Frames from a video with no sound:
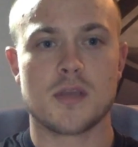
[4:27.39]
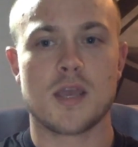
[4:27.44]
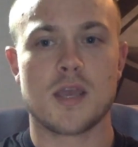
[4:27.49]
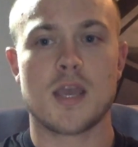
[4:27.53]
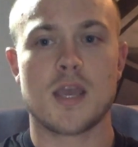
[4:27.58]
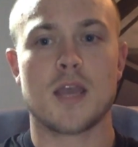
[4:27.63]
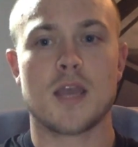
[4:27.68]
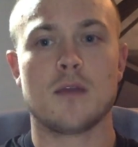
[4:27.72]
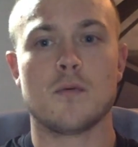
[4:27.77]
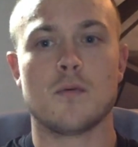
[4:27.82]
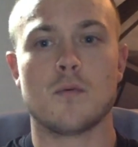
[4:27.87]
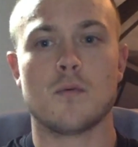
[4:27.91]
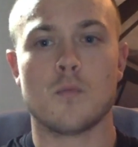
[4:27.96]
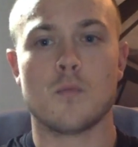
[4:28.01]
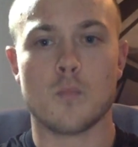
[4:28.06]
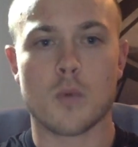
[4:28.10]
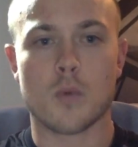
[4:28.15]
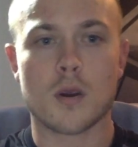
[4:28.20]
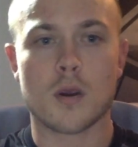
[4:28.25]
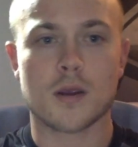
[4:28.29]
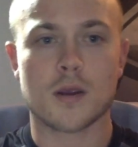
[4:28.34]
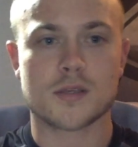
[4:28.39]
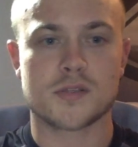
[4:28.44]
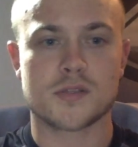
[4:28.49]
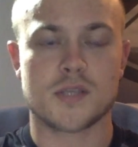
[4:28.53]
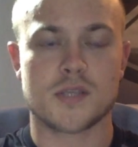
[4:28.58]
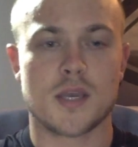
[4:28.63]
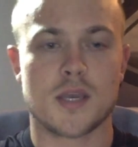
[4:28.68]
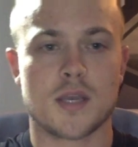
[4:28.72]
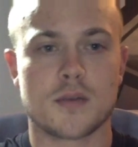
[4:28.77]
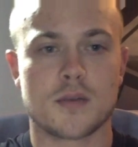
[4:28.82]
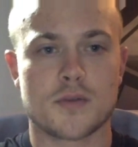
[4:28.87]
it works
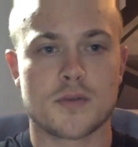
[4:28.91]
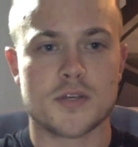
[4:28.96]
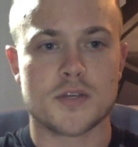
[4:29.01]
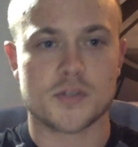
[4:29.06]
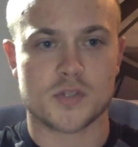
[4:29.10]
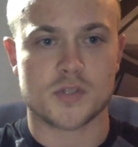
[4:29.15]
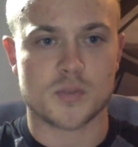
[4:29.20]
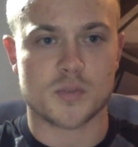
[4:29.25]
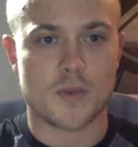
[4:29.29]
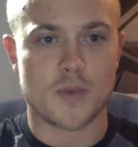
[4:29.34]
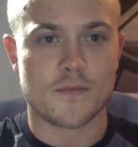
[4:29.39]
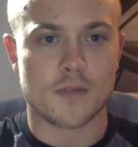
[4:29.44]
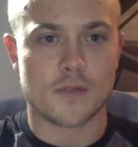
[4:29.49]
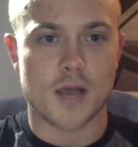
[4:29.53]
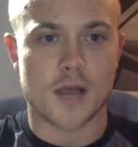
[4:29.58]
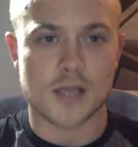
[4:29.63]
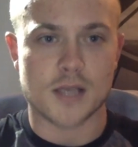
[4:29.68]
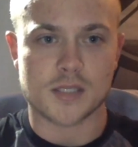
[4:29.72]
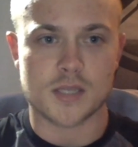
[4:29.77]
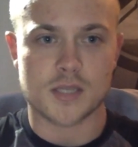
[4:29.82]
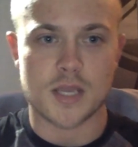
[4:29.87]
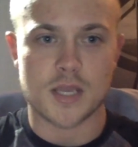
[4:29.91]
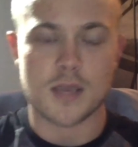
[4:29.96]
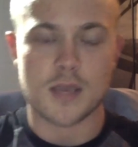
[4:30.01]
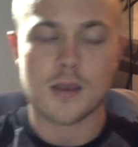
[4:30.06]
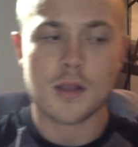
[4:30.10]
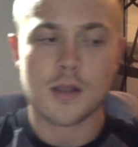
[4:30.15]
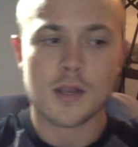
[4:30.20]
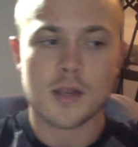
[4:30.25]
to increase your swing velocity